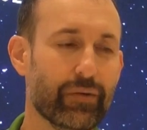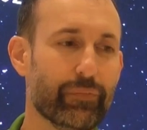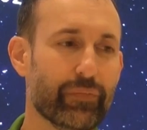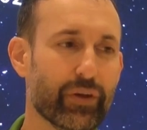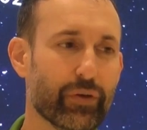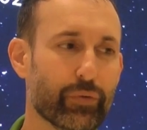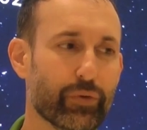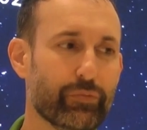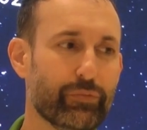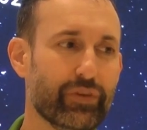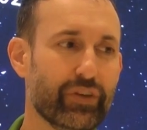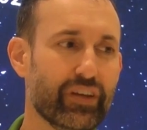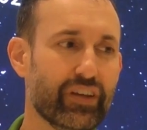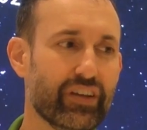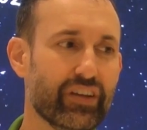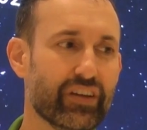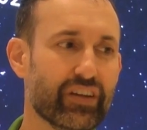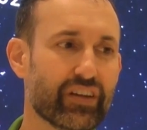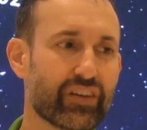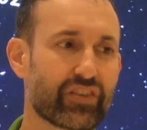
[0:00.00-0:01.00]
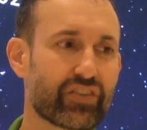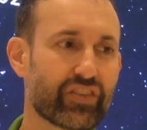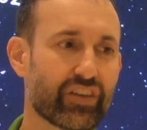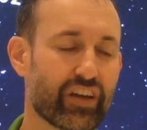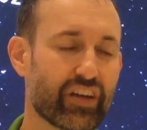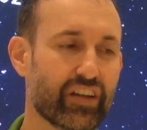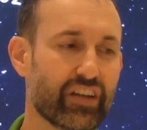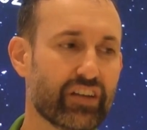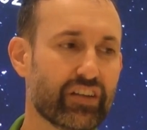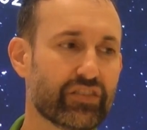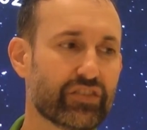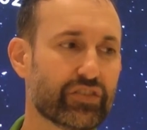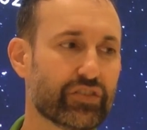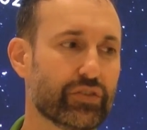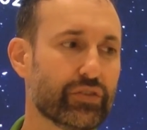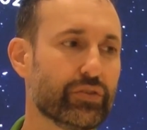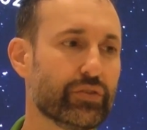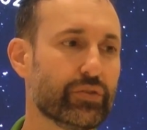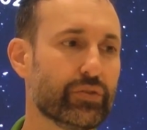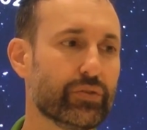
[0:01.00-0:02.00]
It would be exciting
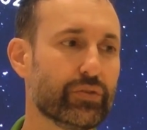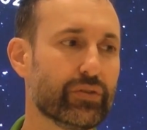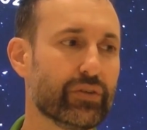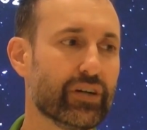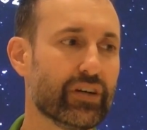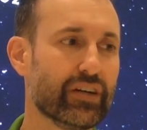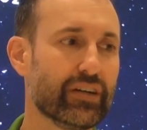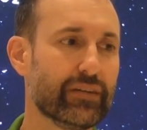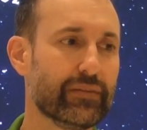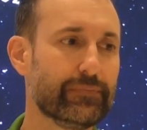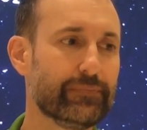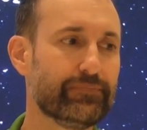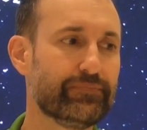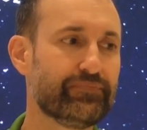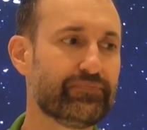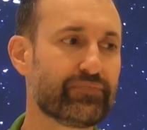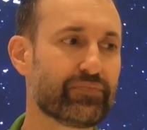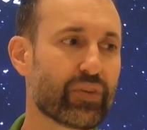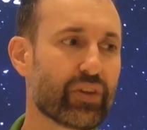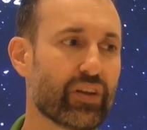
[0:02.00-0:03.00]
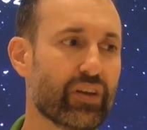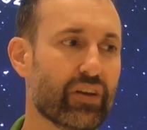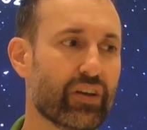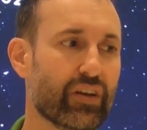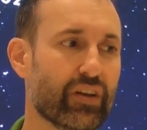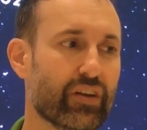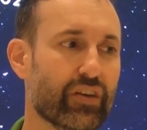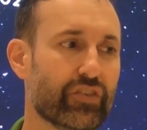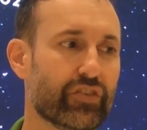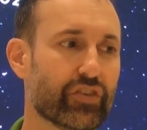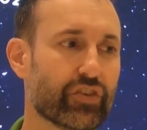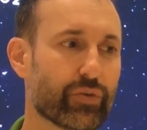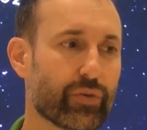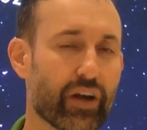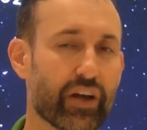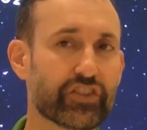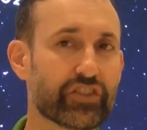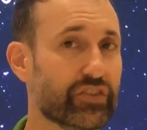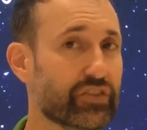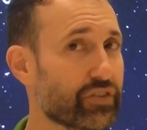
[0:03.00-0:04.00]
to
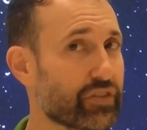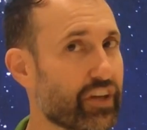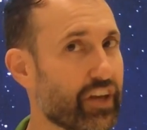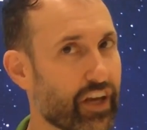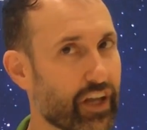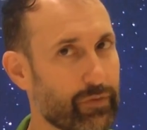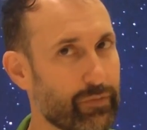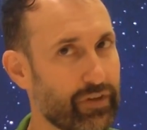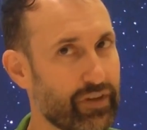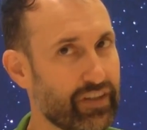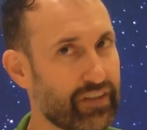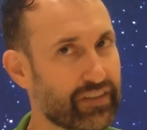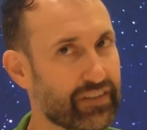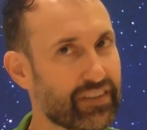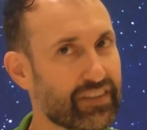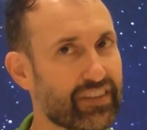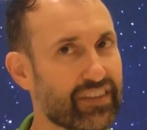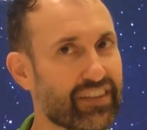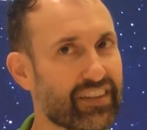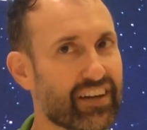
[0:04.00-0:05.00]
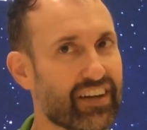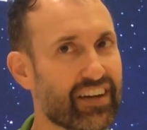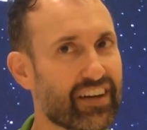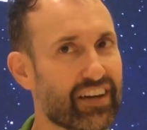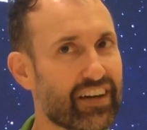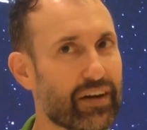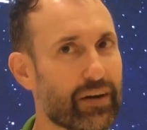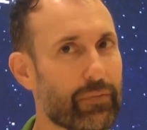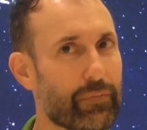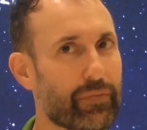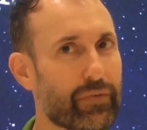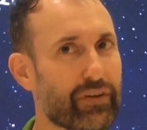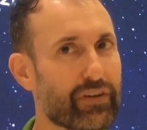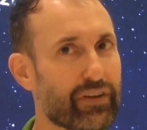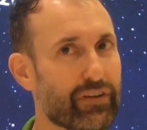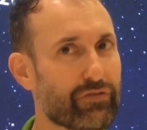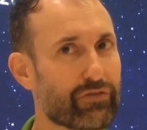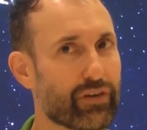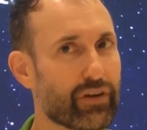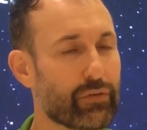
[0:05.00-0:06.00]
crash into Ganymede
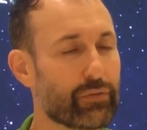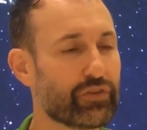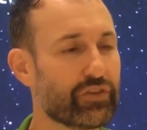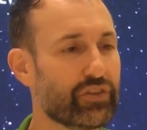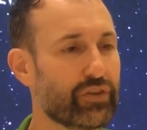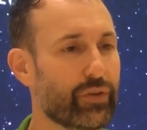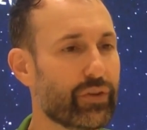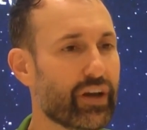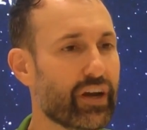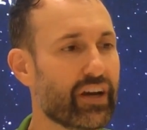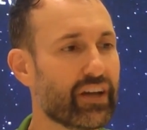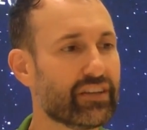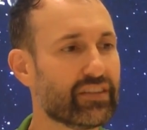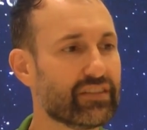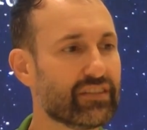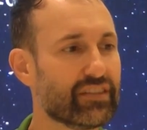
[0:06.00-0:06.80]
if we're able to do that.